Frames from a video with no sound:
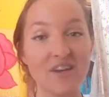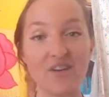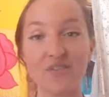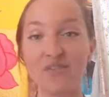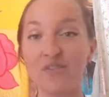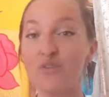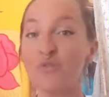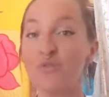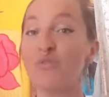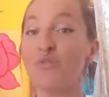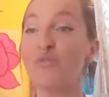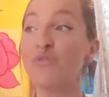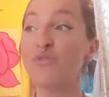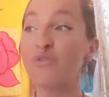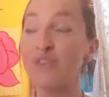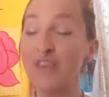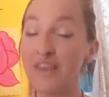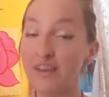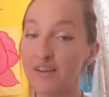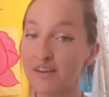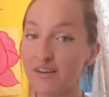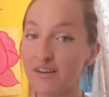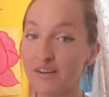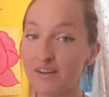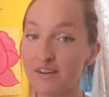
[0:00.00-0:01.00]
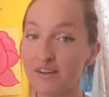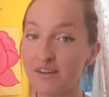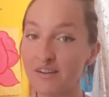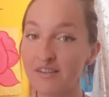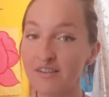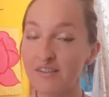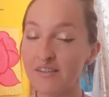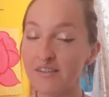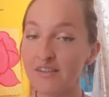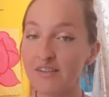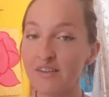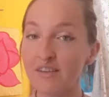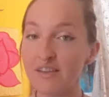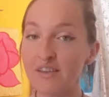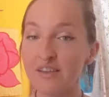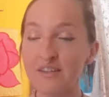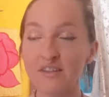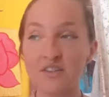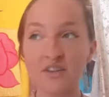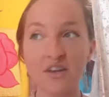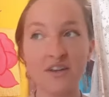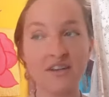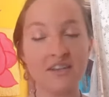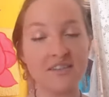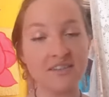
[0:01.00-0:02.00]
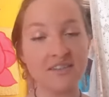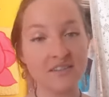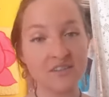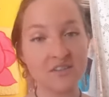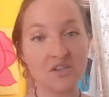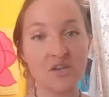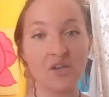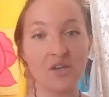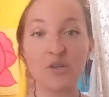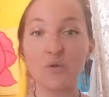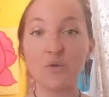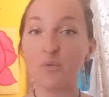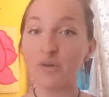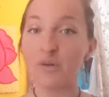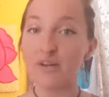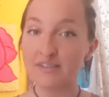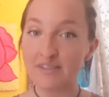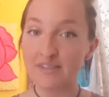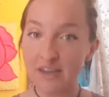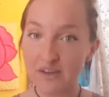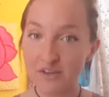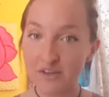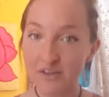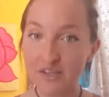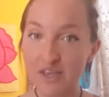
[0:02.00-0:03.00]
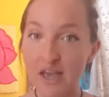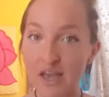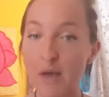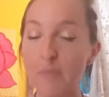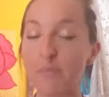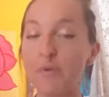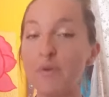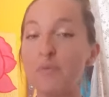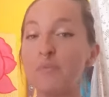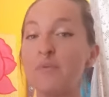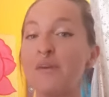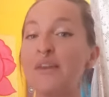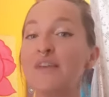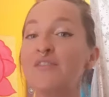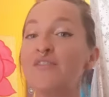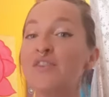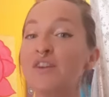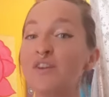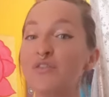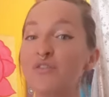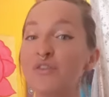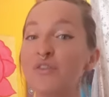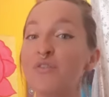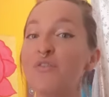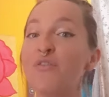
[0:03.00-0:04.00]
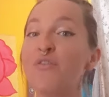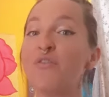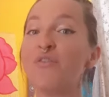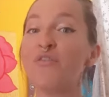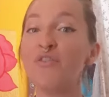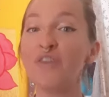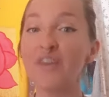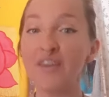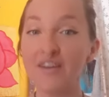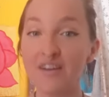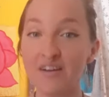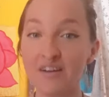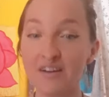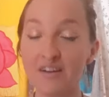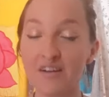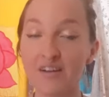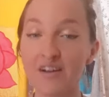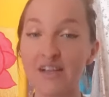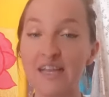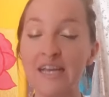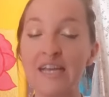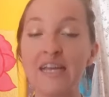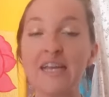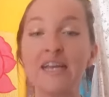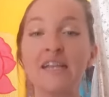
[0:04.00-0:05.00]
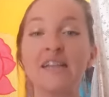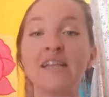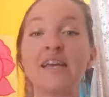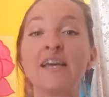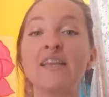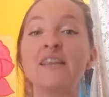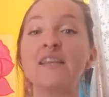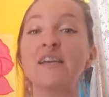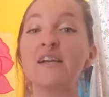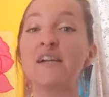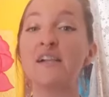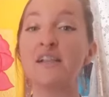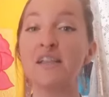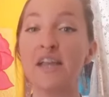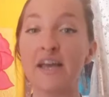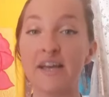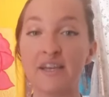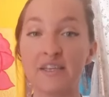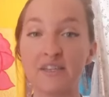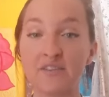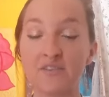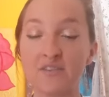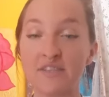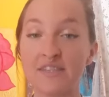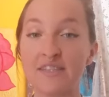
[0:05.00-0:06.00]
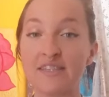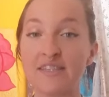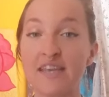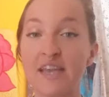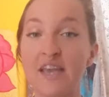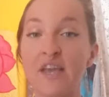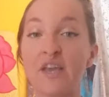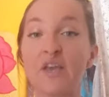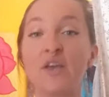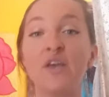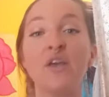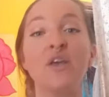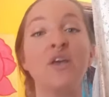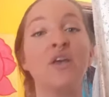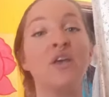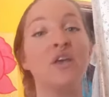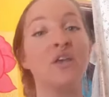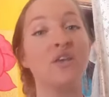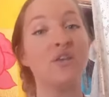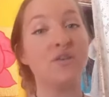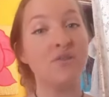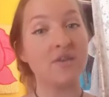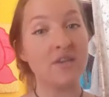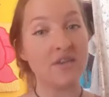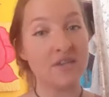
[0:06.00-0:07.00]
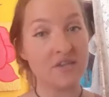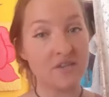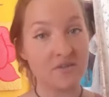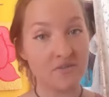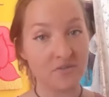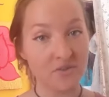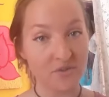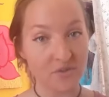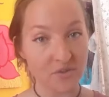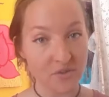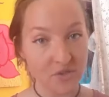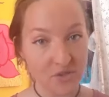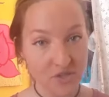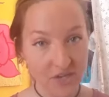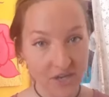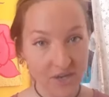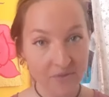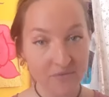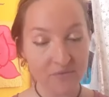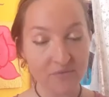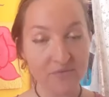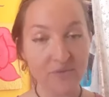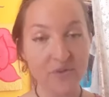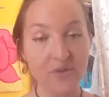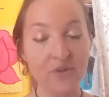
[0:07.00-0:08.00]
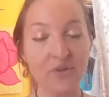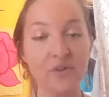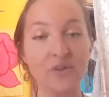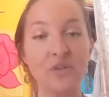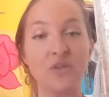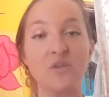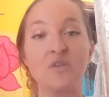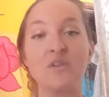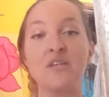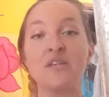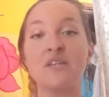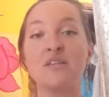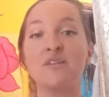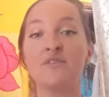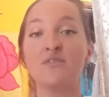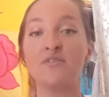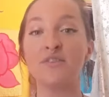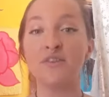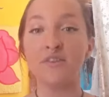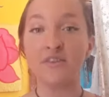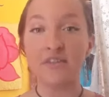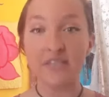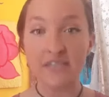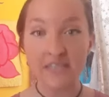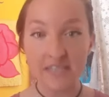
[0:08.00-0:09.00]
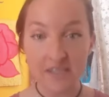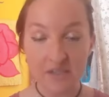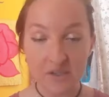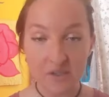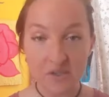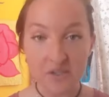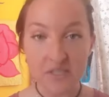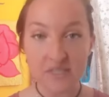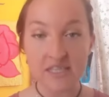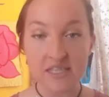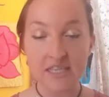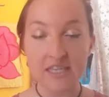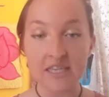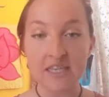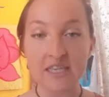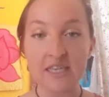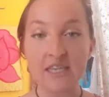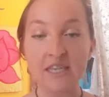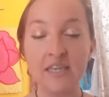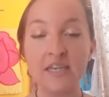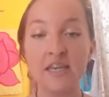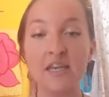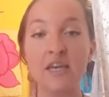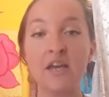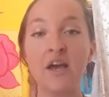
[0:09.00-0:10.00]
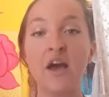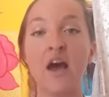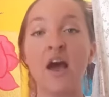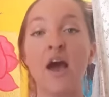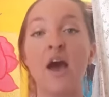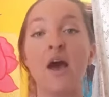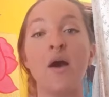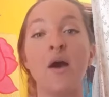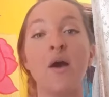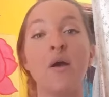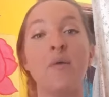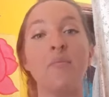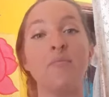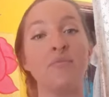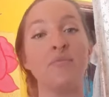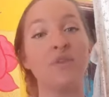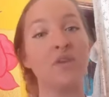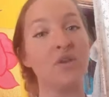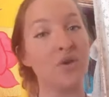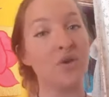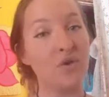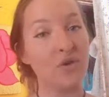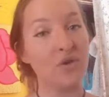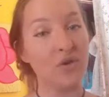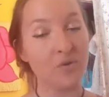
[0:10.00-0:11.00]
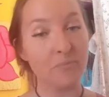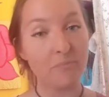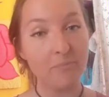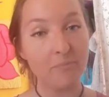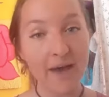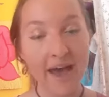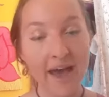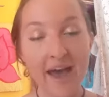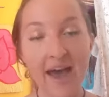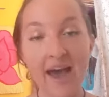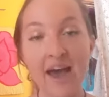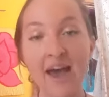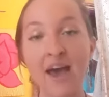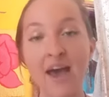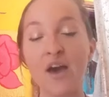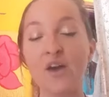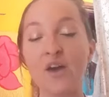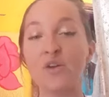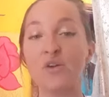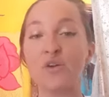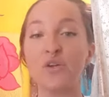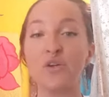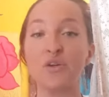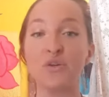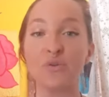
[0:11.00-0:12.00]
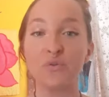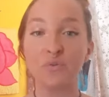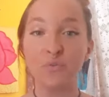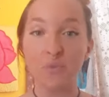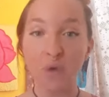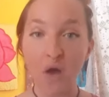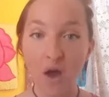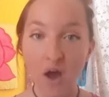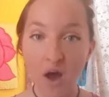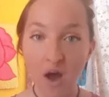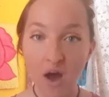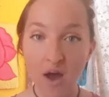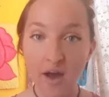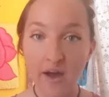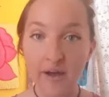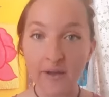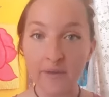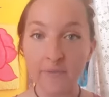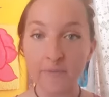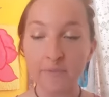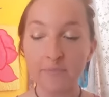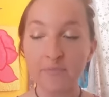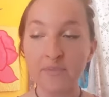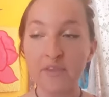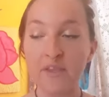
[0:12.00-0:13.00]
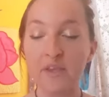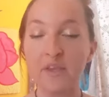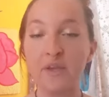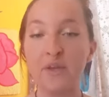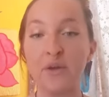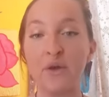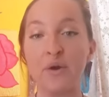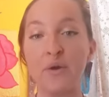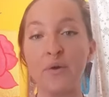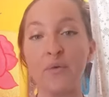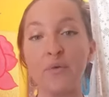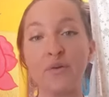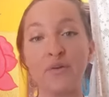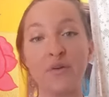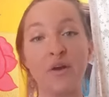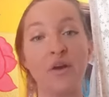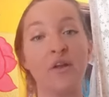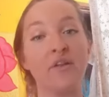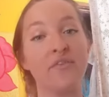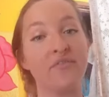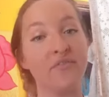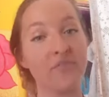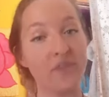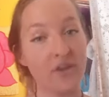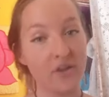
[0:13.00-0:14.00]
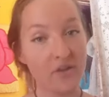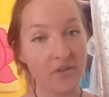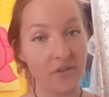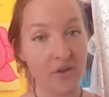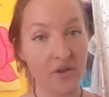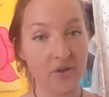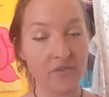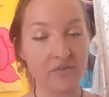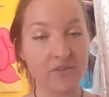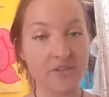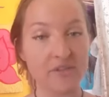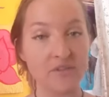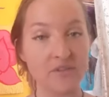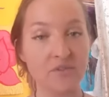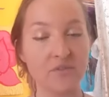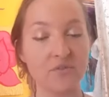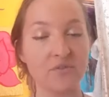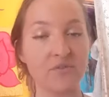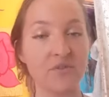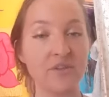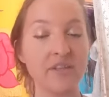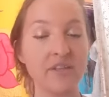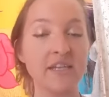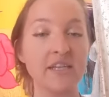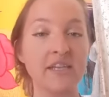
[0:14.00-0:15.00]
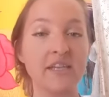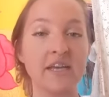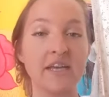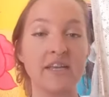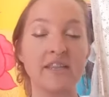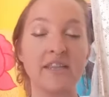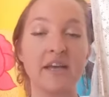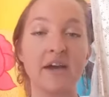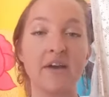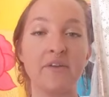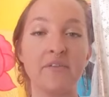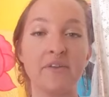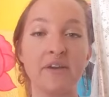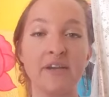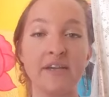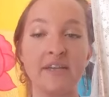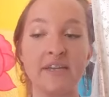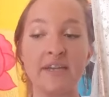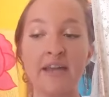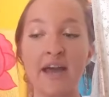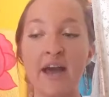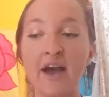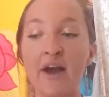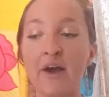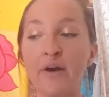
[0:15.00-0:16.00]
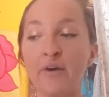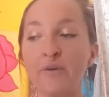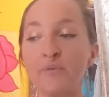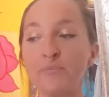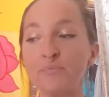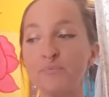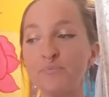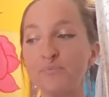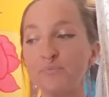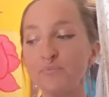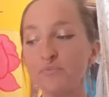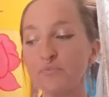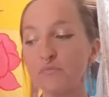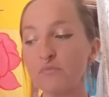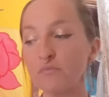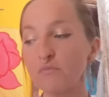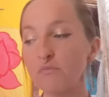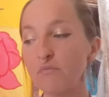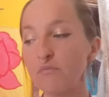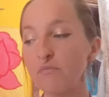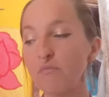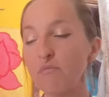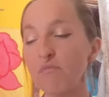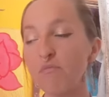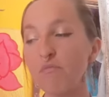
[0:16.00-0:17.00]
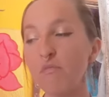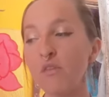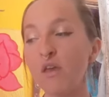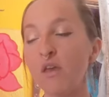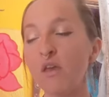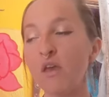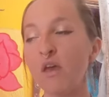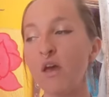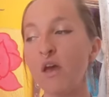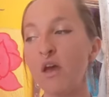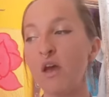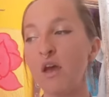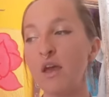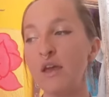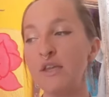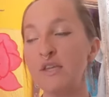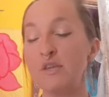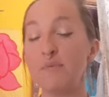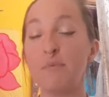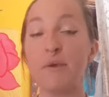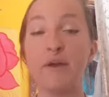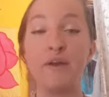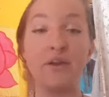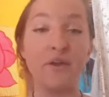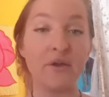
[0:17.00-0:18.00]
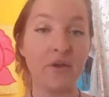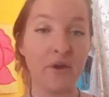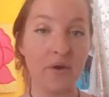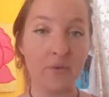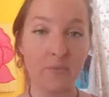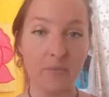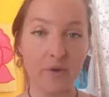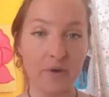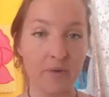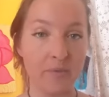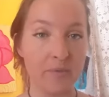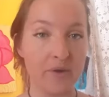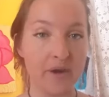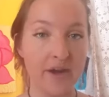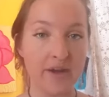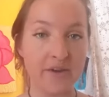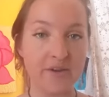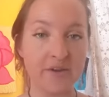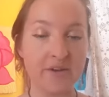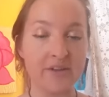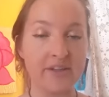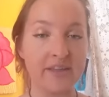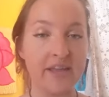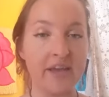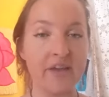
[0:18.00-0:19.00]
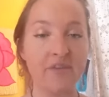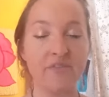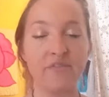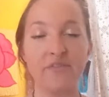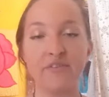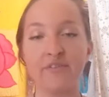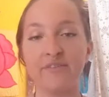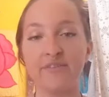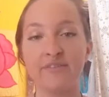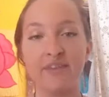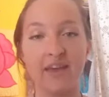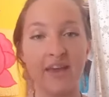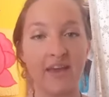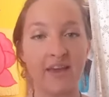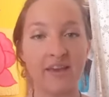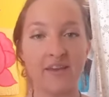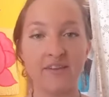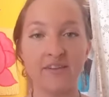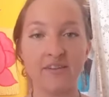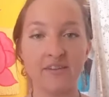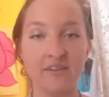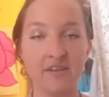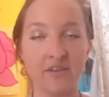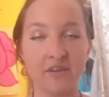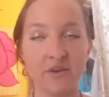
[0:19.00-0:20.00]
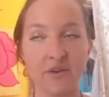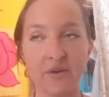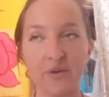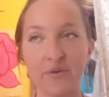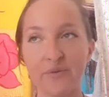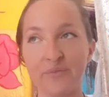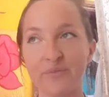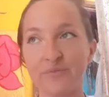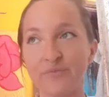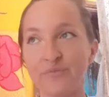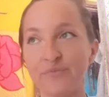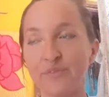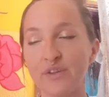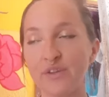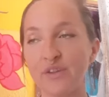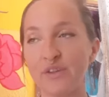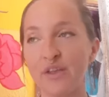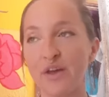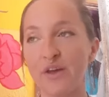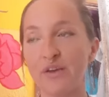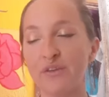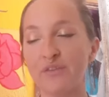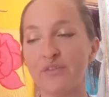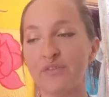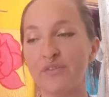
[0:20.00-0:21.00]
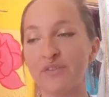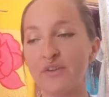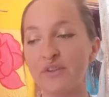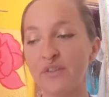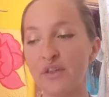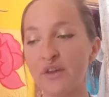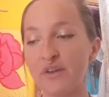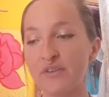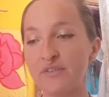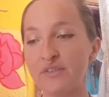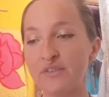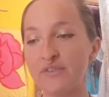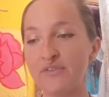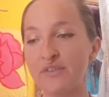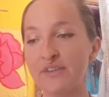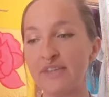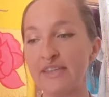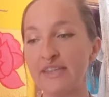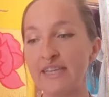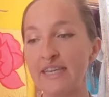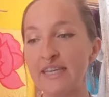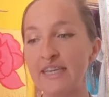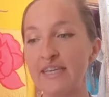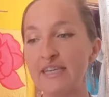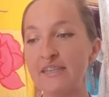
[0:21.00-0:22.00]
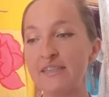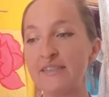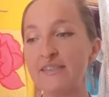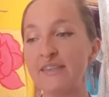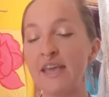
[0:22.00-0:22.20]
you feel it's not necessarily what is actually happening, but even if you feel like the collective is saying, you need to feel shameful, you need to feel guilty, um, you know, you're bad or you're wrong, you know, we're all, I think a lot of us are feeling like that right now depending on where we're at in our life and and you know a lot of a lot of different things